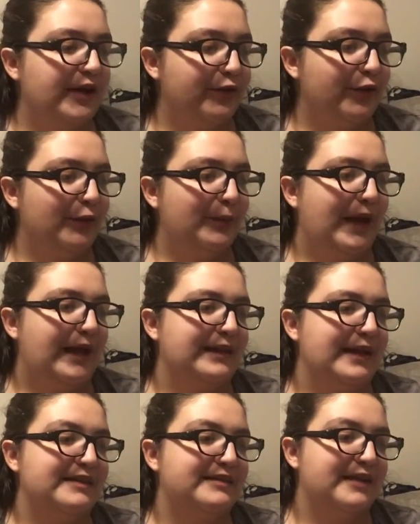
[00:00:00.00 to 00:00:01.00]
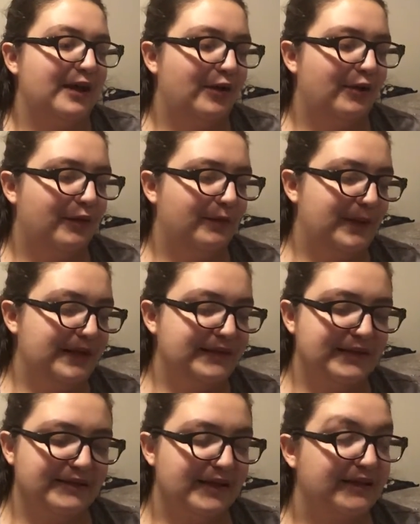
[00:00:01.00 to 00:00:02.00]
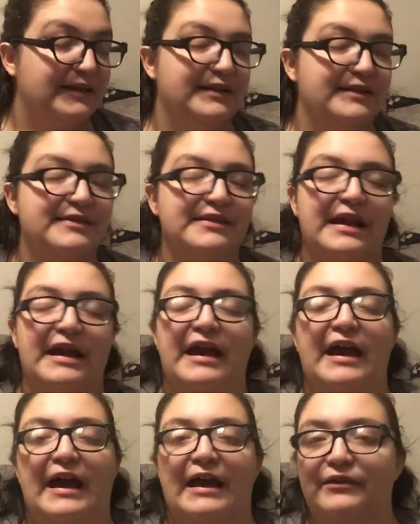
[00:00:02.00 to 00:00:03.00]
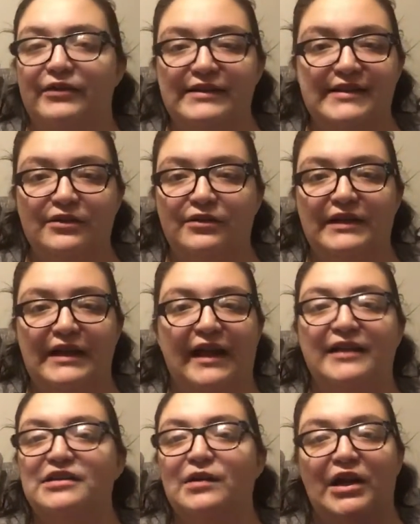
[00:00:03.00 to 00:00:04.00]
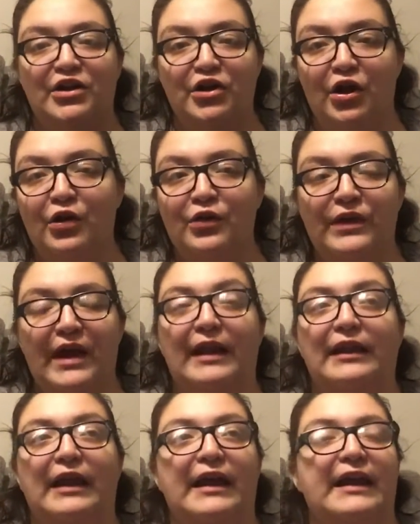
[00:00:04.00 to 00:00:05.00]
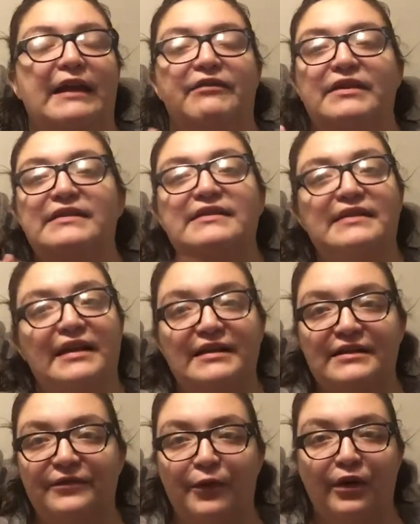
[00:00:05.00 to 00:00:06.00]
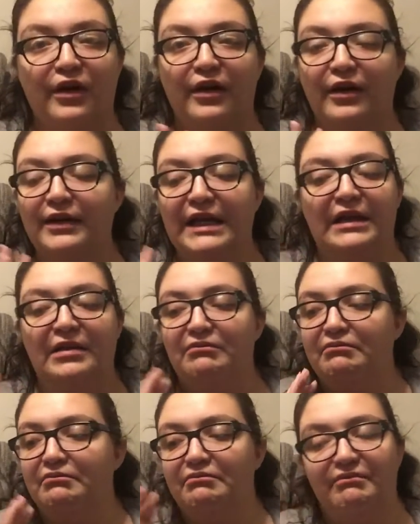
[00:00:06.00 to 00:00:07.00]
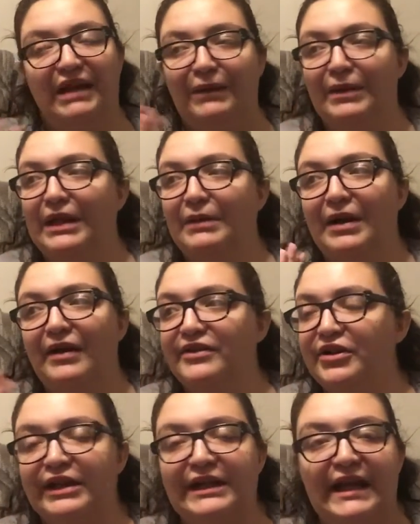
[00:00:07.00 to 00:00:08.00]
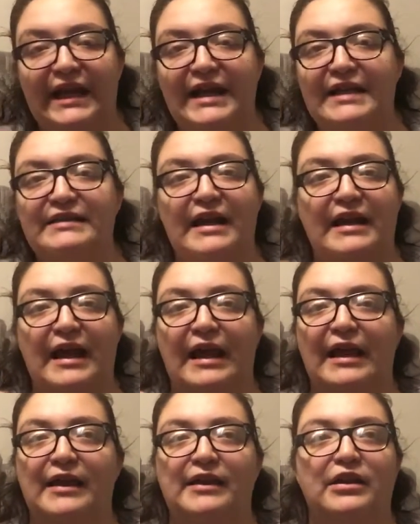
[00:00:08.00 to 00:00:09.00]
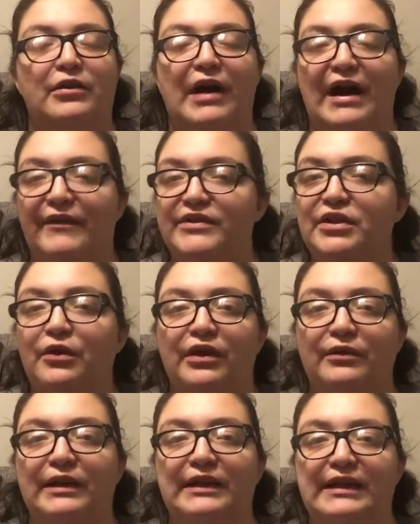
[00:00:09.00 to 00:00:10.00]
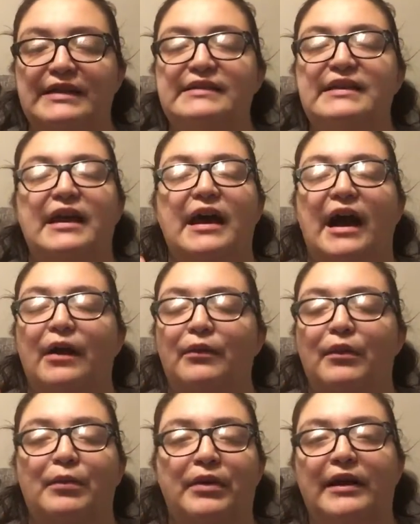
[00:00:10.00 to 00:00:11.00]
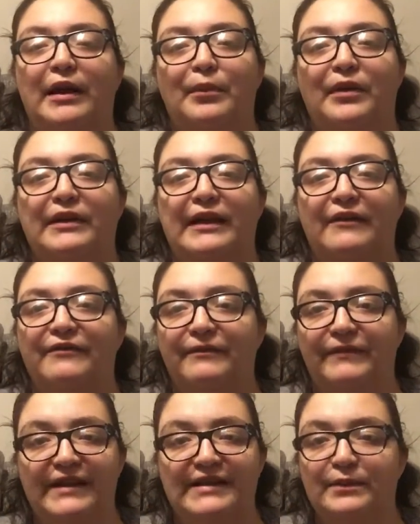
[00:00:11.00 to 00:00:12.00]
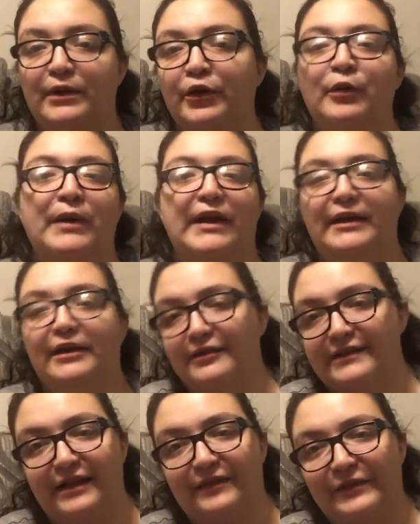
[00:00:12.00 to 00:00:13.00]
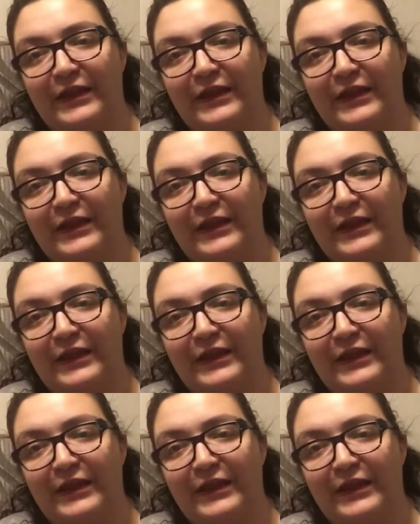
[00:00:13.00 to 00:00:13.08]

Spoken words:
group and they sell pieces like this every single day. So I know that like if this sits for maybe about 30 days and I, you know, have to go and relist it, I will put it up on that Facebook group and it'll sell.